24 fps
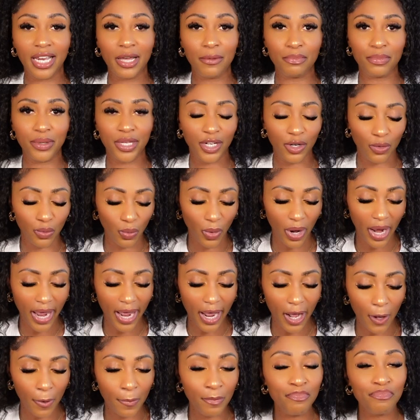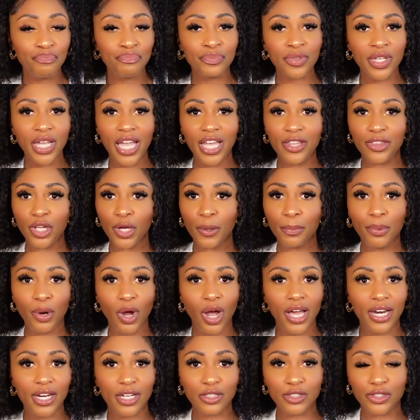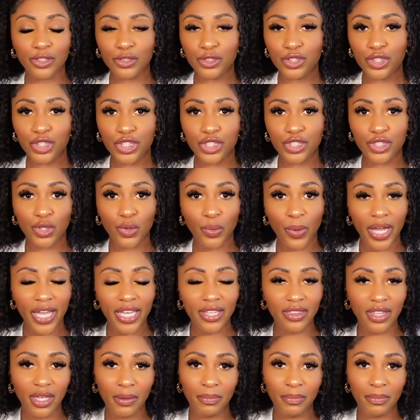have been around, and their products are just great.